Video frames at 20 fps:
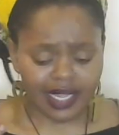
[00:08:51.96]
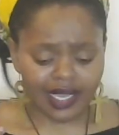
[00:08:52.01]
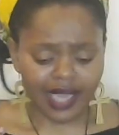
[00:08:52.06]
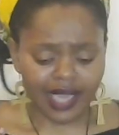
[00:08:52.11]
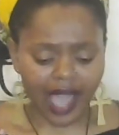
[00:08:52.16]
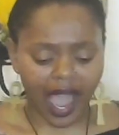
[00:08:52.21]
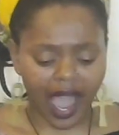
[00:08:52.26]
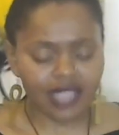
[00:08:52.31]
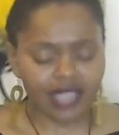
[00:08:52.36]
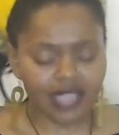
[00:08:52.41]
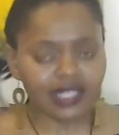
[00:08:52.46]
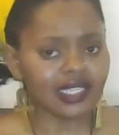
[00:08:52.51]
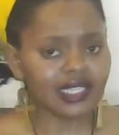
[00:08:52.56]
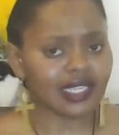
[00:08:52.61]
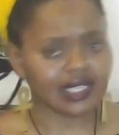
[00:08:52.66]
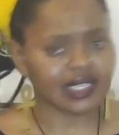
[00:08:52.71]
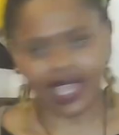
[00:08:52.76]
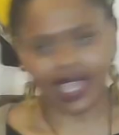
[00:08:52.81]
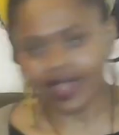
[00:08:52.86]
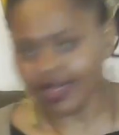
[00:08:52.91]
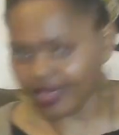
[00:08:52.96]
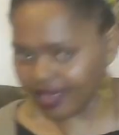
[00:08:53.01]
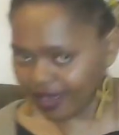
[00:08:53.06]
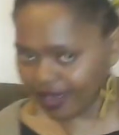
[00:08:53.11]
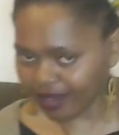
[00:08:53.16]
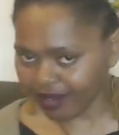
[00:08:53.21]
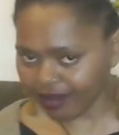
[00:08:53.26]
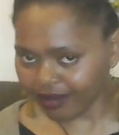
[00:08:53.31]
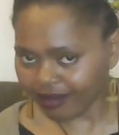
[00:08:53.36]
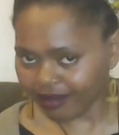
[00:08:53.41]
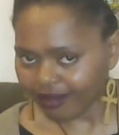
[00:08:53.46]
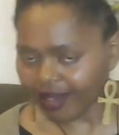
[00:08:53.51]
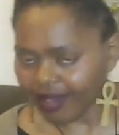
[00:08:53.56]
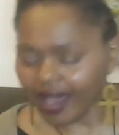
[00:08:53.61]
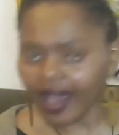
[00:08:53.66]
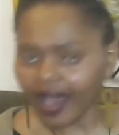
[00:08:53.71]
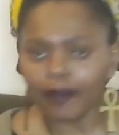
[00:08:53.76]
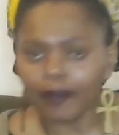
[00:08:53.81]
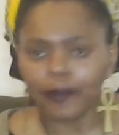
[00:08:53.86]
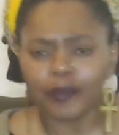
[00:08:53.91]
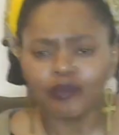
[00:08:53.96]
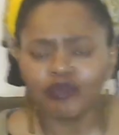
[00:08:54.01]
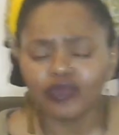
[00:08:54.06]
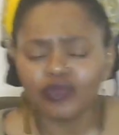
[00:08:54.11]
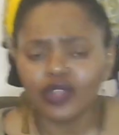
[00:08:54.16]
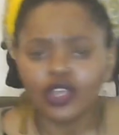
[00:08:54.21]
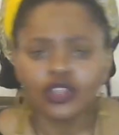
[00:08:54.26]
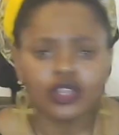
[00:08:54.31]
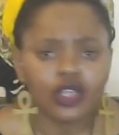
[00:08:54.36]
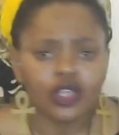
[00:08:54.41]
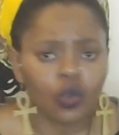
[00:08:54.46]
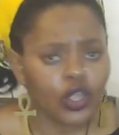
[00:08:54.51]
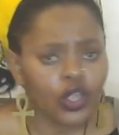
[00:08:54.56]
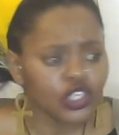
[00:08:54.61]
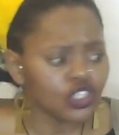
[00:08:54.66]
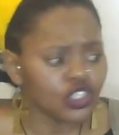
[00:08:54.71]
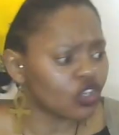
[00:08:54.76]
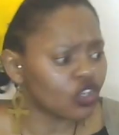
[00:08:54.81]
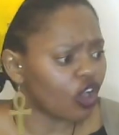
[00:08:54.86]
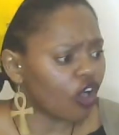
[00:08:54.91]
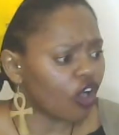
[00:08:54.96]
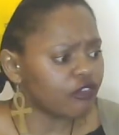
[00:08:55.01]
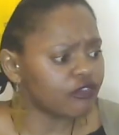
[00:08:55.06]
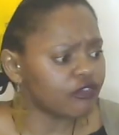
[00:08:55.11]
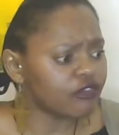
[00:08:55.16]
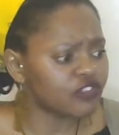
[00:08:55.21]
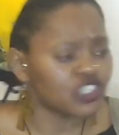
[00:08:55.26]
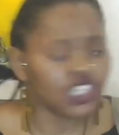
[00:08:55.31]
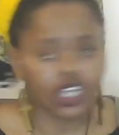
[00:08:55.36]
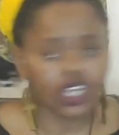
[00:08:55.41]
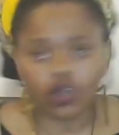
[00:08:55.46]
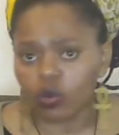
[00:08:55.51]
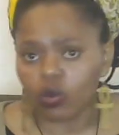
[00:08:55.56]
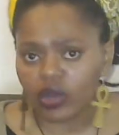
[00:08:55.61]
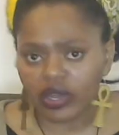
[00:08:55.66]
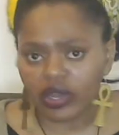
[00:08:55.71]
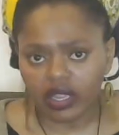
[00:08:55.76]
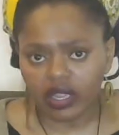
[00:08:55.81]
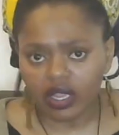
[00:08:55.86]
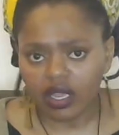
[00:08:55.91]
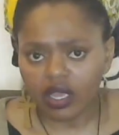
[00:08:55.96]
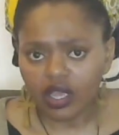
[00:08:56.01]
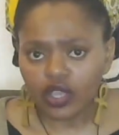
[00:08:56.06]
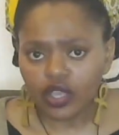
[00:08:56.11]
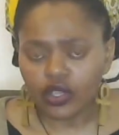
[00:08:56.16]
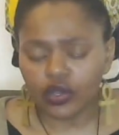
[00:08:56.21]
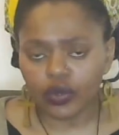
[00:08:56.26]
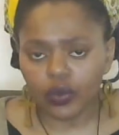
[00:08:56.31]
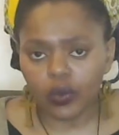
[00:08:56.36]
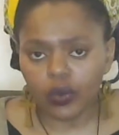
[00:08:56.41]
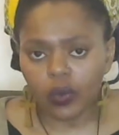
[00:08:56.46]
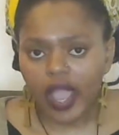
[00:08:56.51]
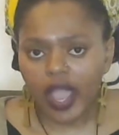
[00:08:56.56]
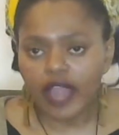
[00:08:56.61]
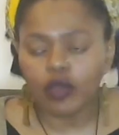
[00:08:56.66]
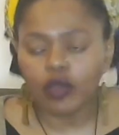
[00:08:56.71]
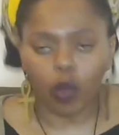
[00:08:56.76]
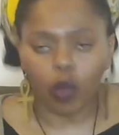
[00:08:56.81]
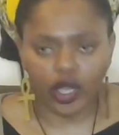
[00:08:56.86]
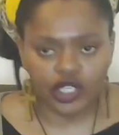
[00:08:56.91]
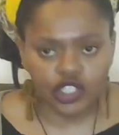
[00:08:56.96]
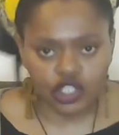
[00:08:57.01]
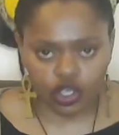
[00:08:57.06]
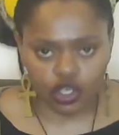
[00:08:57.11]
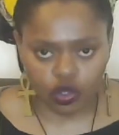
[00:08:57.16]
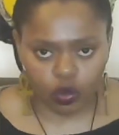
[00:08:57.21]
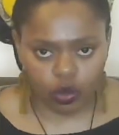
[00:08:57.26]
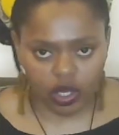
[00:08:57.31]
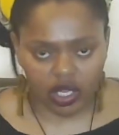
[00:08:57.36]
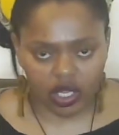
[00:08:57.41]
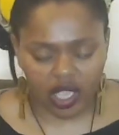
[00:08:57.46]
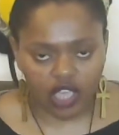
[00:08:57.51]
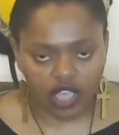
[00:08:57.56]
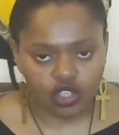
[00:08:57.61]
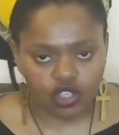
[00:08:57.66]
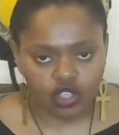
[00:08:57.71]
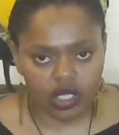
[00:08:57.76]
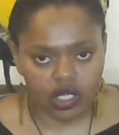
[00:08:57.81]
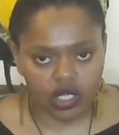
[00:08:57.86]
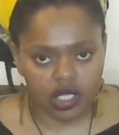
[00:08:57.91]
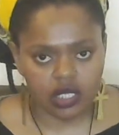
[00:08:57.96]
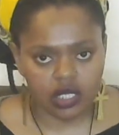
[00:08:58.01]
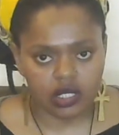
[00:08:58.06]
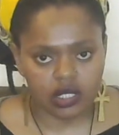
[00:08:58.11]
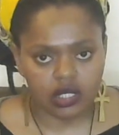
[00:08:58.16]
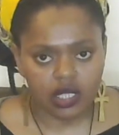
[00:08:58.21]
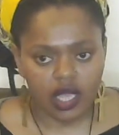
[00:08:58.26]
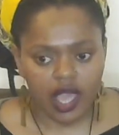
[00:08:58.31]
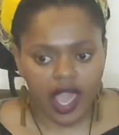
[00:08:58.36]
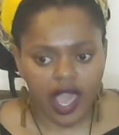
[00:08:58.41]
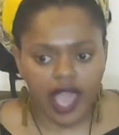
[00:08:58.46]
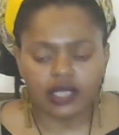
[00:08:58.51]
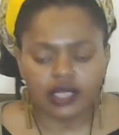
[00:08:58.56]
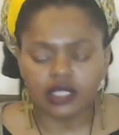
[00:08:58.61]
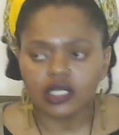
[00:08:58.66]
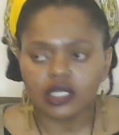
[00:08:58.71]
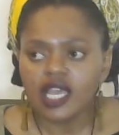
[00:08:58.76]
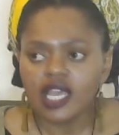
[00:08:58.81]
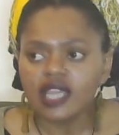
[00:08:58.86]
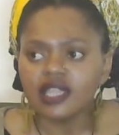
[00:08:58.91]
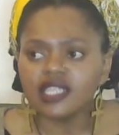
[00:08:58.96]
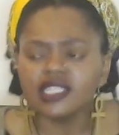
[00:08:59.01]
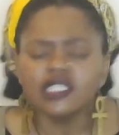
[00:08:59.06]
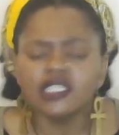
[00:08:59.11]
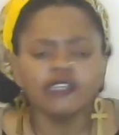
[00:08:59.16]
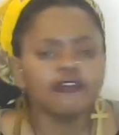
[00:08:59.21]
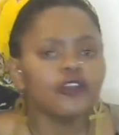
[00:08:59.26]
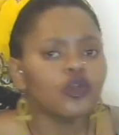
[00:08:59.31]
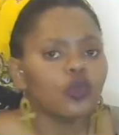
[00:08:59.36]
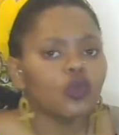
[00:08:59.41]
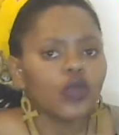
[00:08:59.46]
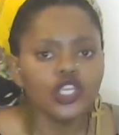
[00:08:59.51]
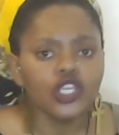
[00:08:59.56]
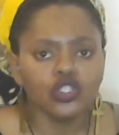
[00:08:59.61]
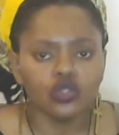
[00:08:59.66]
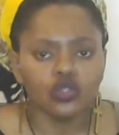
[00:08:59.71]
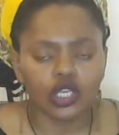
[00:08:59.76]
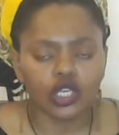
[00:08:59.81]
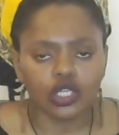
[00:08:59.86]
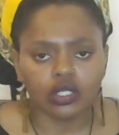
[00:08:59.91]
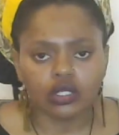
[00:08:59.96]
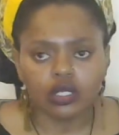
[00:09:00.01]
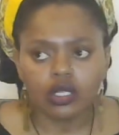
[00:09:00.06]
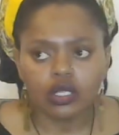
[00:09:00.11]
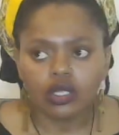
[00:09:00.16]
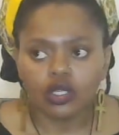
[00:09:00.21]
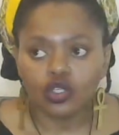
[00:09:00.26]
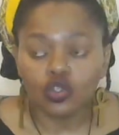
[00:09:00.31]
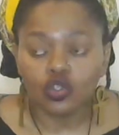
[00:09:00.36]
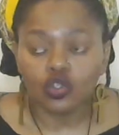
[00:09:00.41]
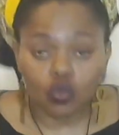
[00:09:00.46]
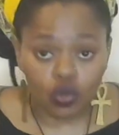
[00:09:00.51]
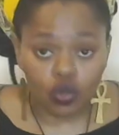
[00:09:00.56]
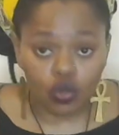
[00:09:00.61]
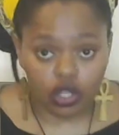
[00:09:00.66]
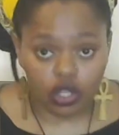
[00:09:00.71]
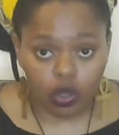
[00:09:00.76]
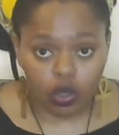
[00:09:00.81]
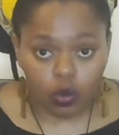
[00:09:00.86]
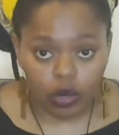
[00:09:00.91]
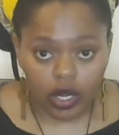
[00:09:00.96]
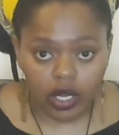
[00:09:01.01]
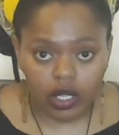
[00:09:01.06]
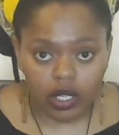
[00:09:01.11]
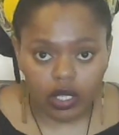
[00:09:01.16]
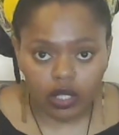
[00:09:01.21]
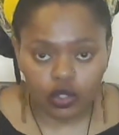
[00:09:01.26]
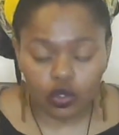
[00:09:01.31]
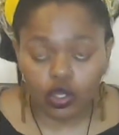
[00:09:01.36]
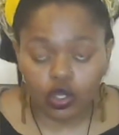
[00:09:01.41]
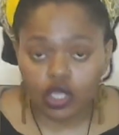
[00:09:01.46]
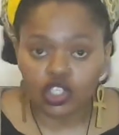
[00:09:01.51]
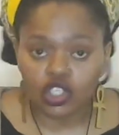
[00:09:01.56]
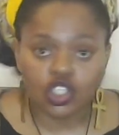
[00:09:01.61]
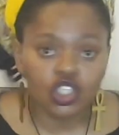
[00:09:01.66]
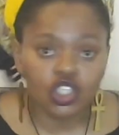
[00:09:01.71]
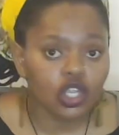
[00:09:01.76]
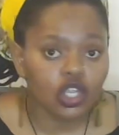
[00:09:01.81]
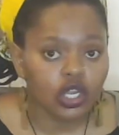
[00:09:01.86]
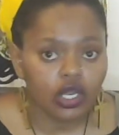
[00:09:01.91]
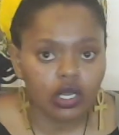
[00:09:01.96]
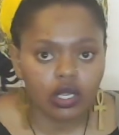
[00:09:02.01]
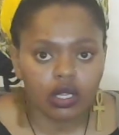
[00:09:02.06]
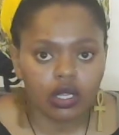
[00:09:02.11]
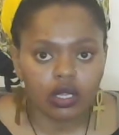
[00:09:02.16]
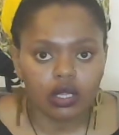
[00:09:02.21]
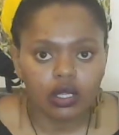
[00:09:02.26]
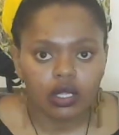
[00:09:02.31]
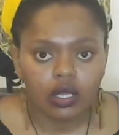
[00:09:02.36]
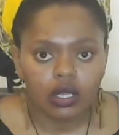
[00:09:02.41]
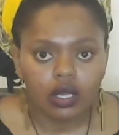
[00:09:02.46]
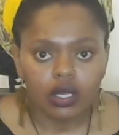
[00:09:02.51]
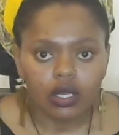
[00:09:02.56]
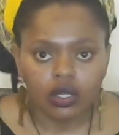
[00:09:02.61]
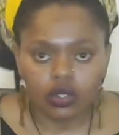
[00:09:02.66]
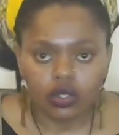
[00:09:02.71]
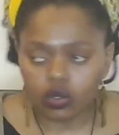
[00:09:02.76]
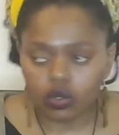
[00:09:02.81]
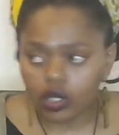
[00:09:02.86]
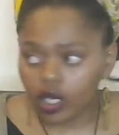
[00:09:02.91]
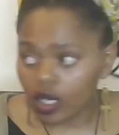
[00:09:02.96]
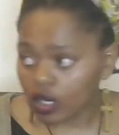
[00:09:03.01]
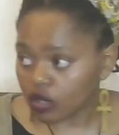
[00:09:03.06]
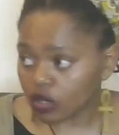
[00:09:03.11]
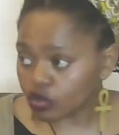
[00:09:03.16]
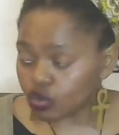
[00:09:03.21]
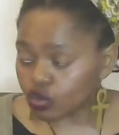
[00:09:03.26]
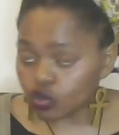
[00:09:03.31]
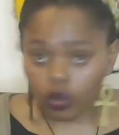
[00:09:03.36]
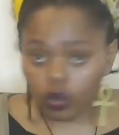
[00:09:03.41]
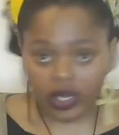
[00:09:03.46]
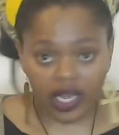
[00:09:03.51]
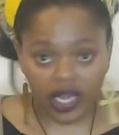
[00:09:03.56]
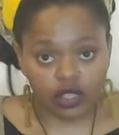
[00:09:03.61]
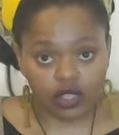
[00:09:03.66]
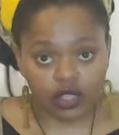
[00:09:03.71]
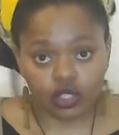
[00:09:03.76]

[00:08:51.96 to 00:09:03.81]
answers, I think, the question of shadow work, you know, and what shadow work actually is. And there's different ways you can do the work. You can journal, you can do what others